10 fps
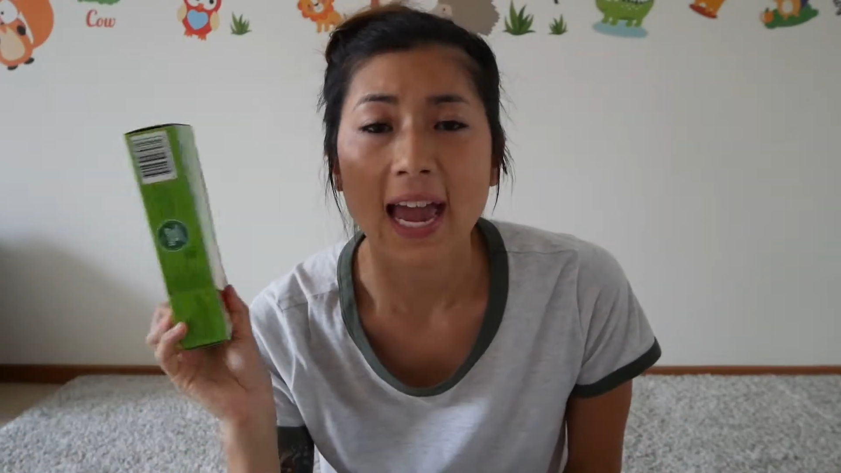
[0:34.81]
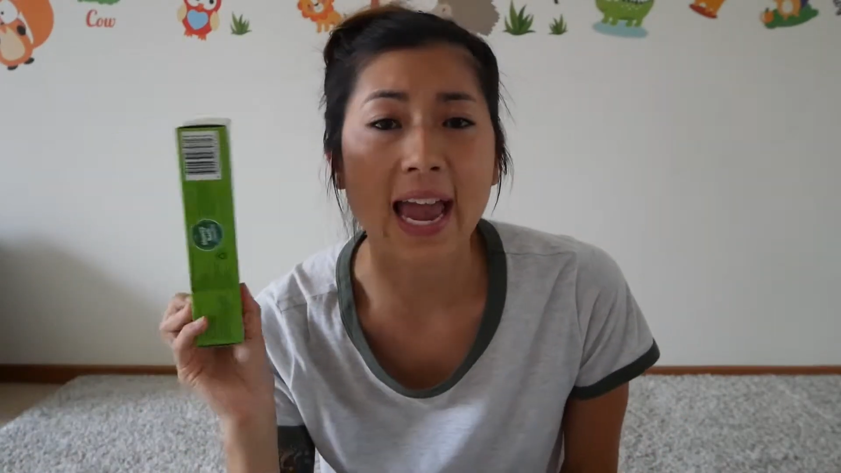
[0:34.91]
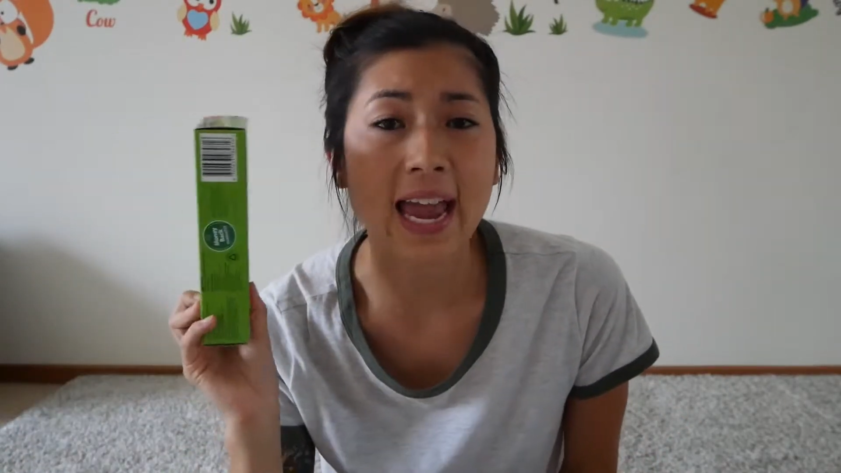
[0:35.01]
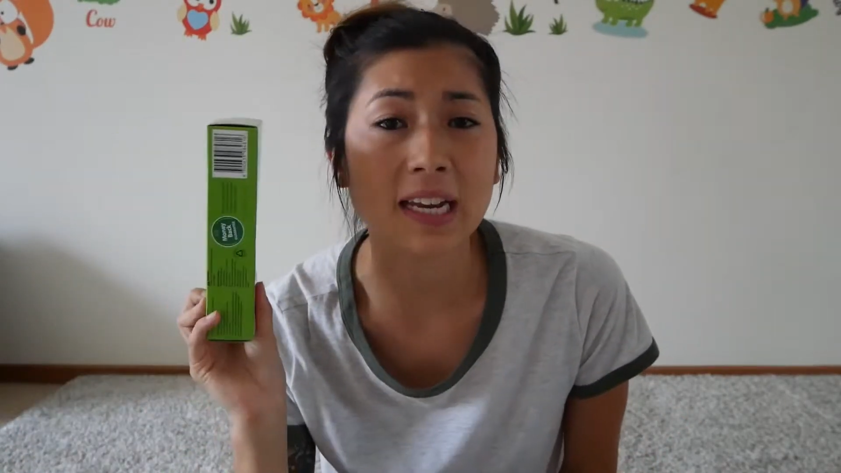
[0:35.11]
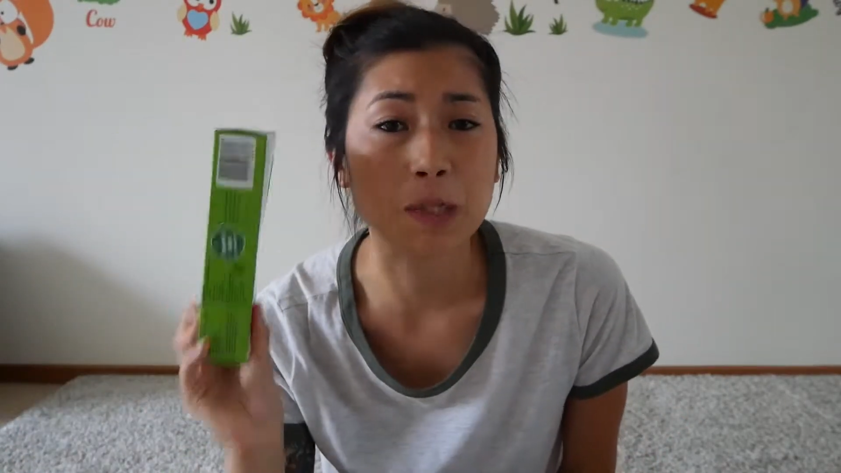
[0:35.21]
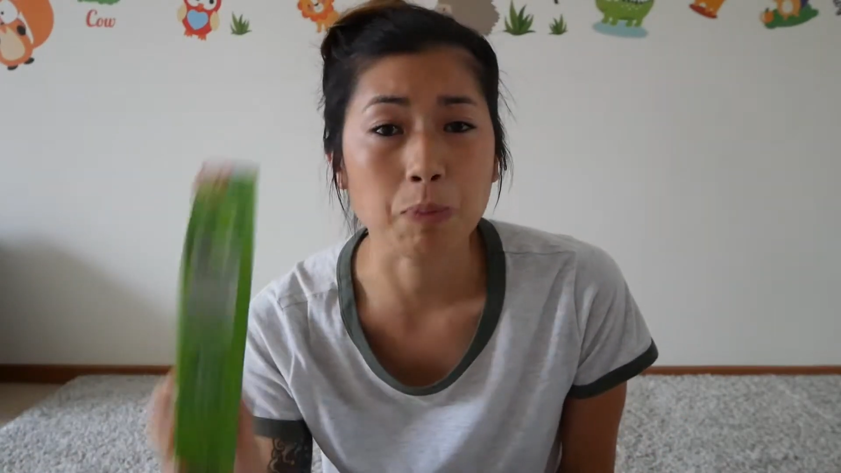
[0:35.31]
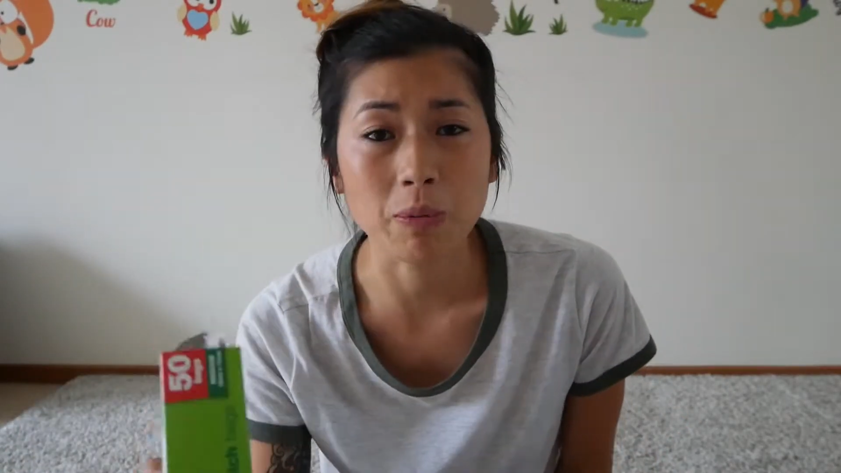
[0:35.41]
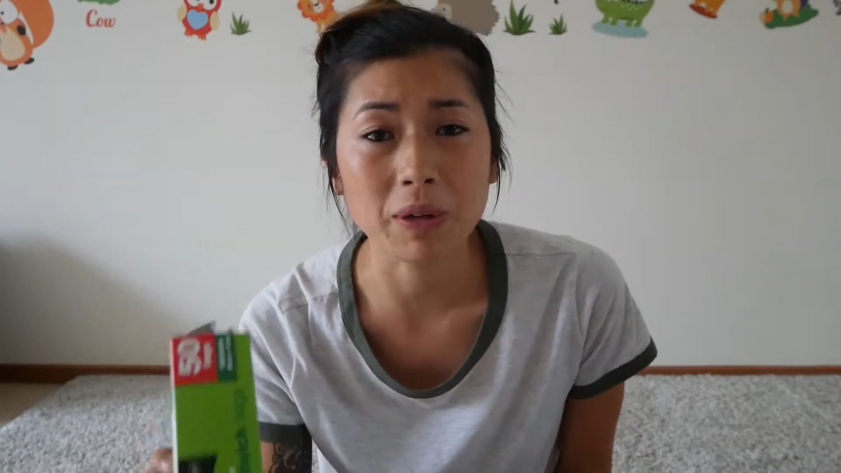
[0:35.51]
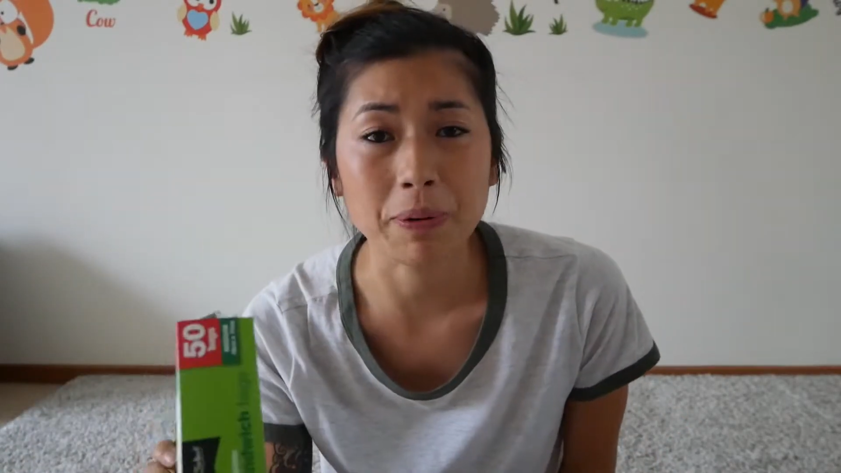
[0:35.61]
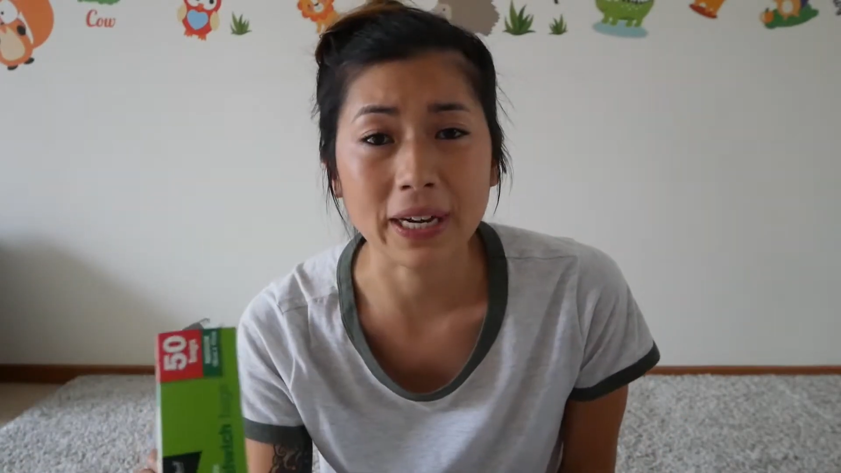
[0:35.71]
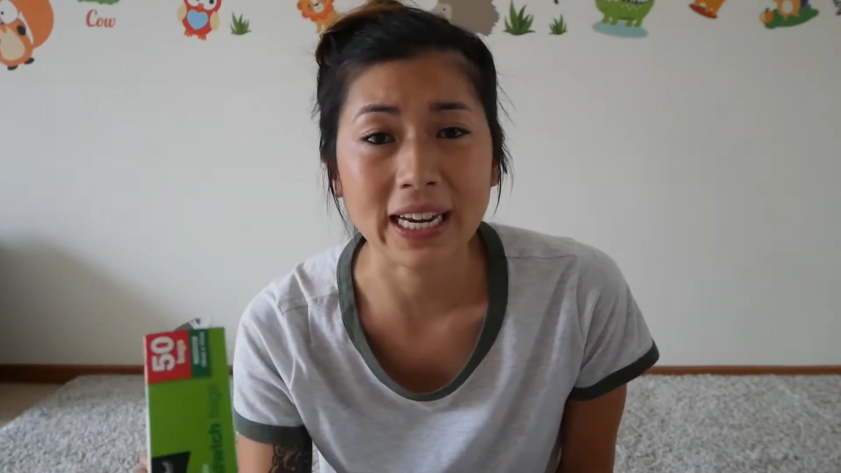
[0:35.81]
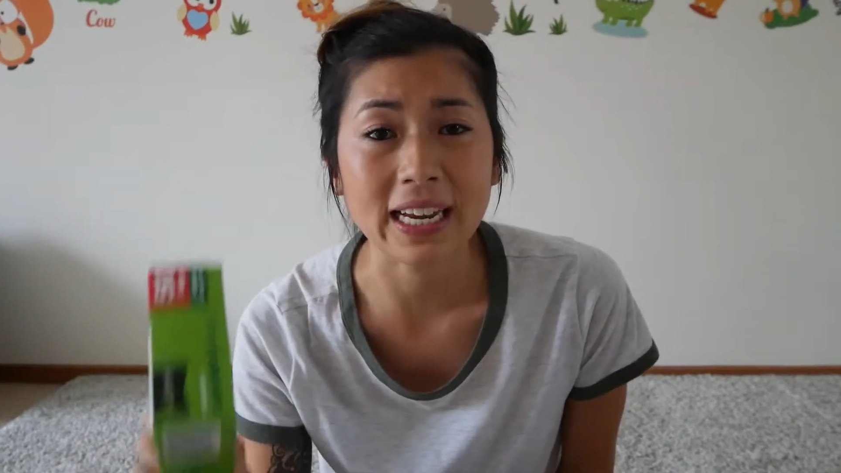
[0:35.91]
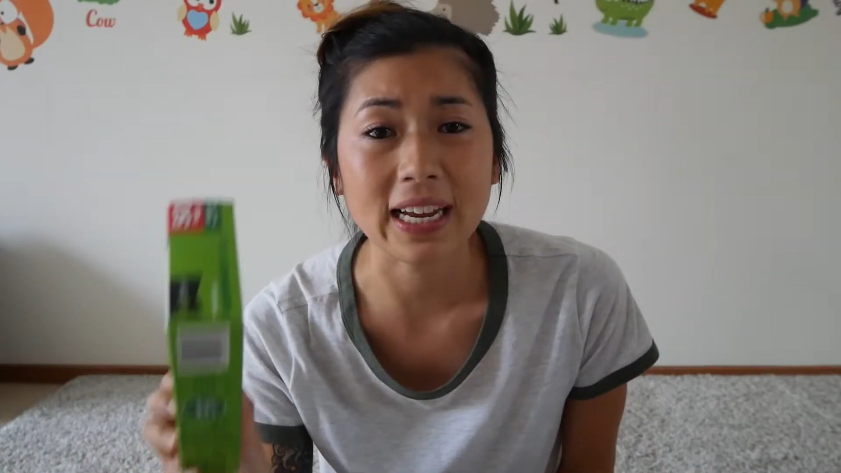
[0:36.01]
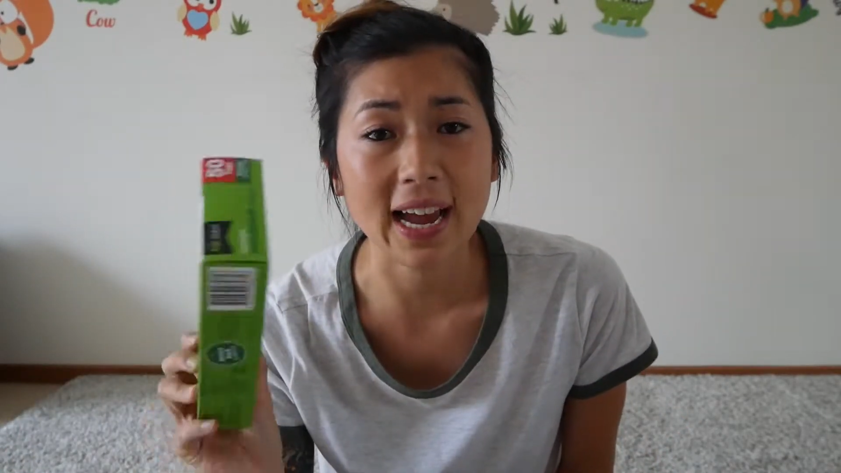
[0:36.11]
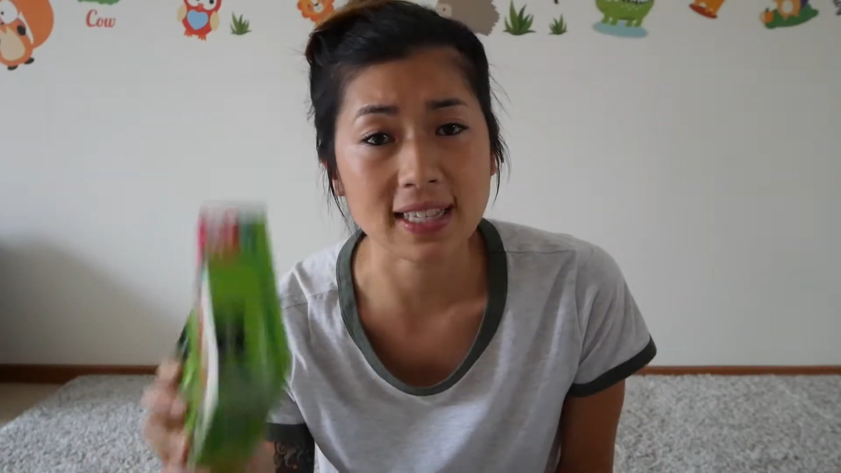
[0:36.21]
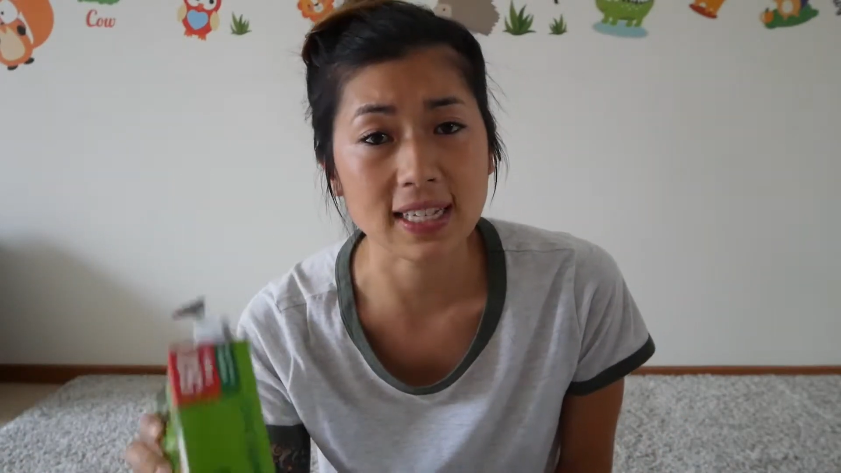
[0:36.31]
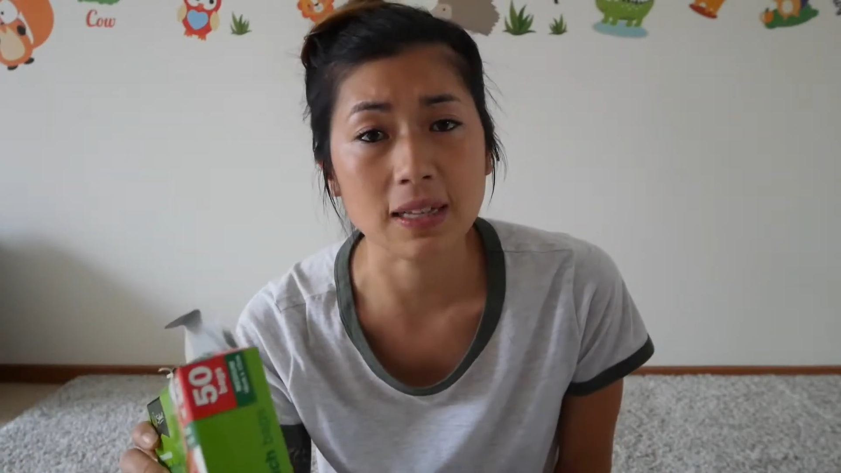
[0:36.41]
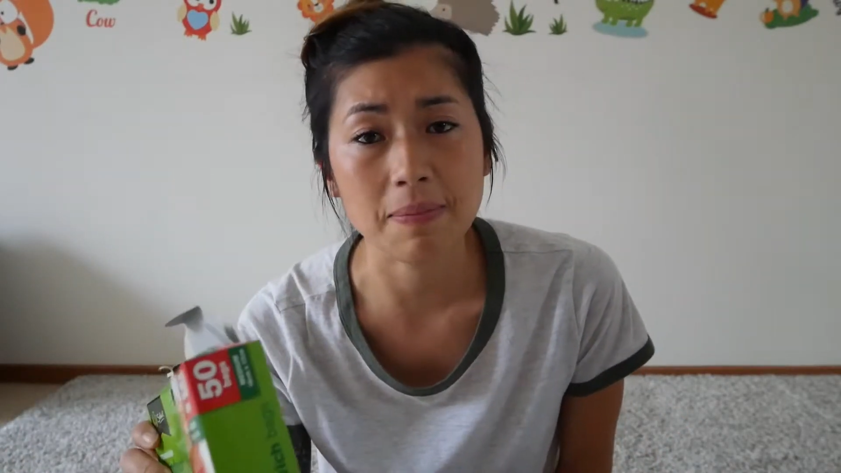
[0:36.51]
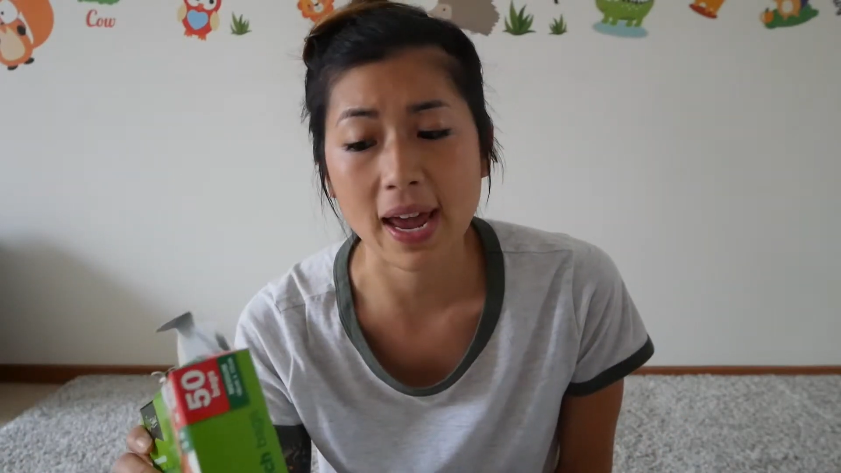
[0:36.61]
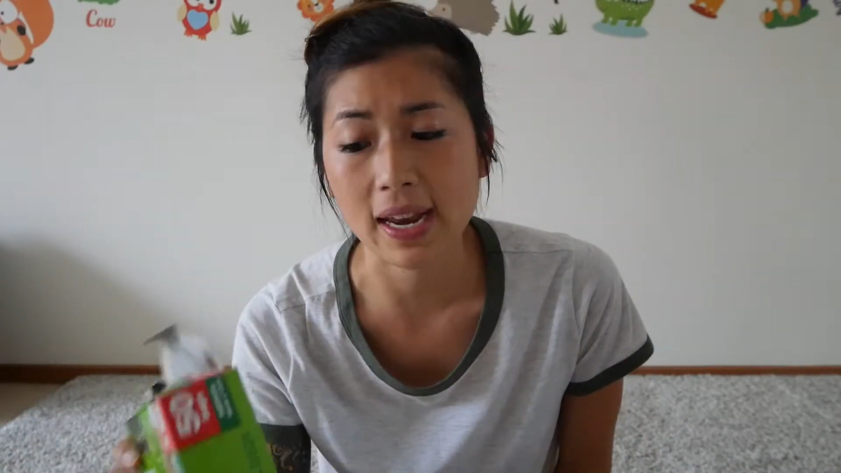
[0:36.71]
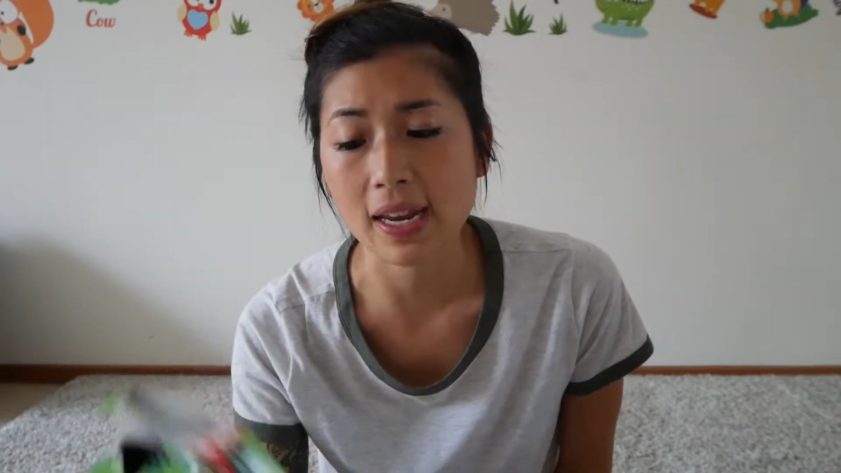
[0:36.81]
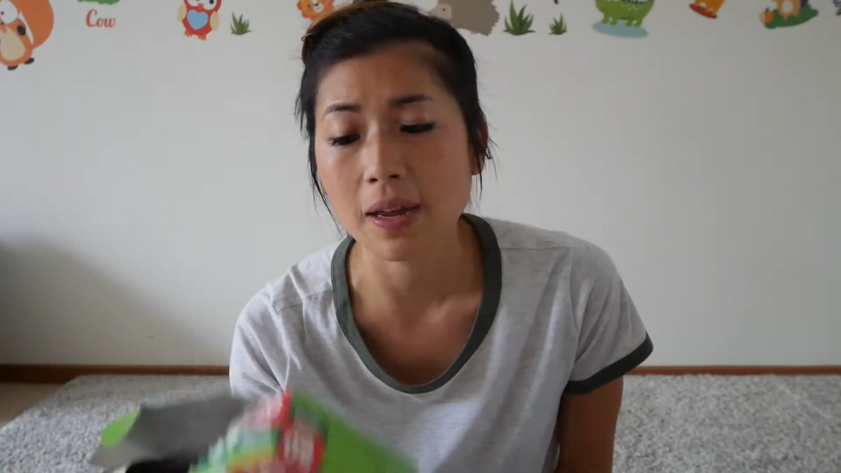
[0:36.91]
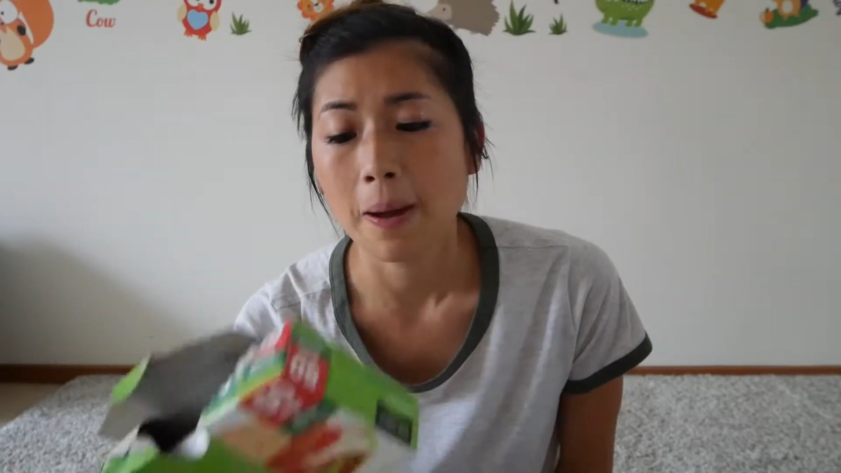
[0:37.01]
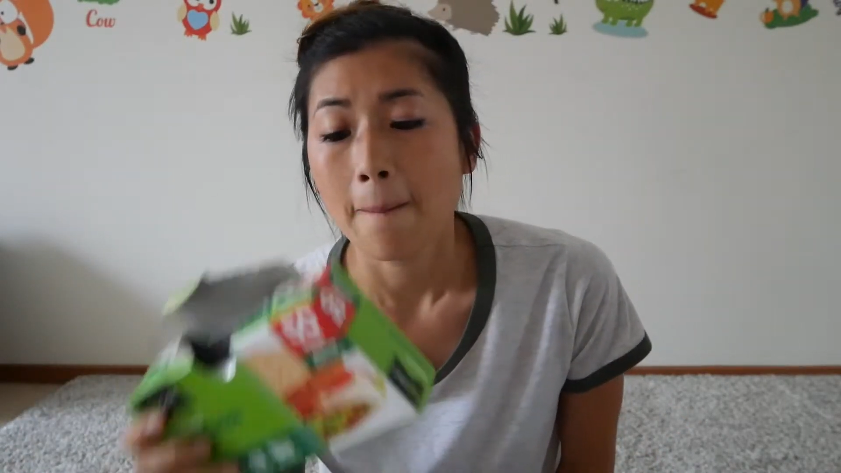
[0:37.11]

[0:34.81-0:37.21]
and it's probably pretty anticlimactic,